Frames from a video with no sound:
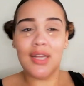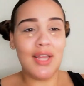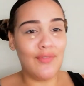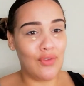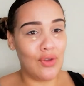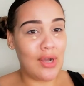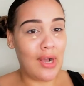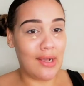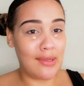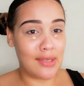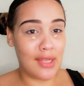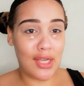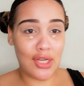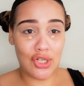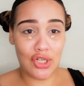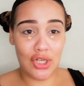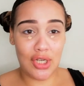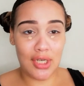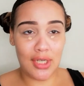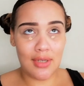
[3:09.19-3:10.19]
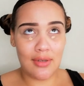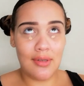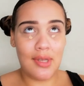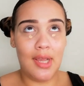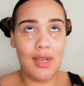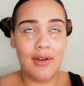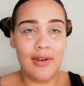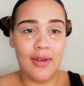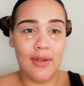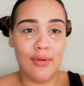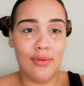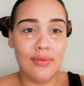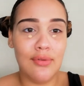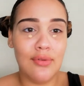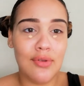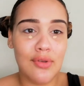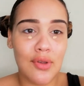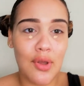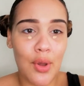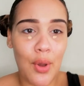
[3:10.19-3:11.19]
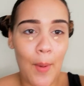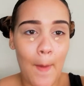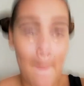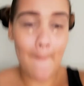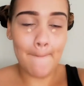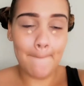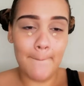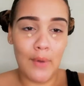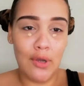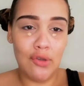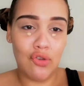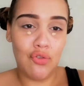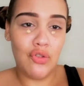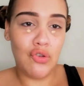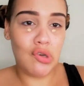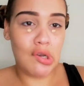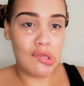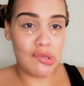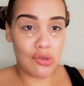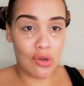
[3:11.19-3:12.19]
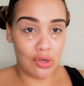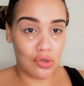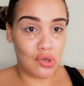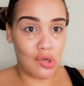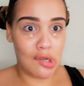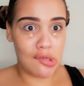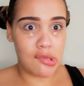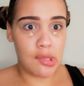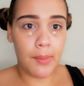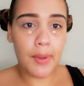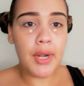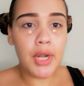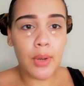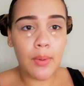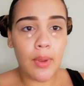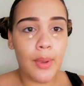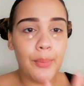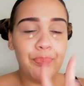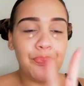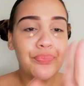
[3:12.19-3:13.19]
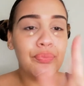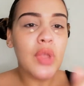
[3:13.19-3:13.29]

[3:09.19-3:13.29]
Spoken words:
if you guys actually take notes, most of the trends are toxic. But anyway,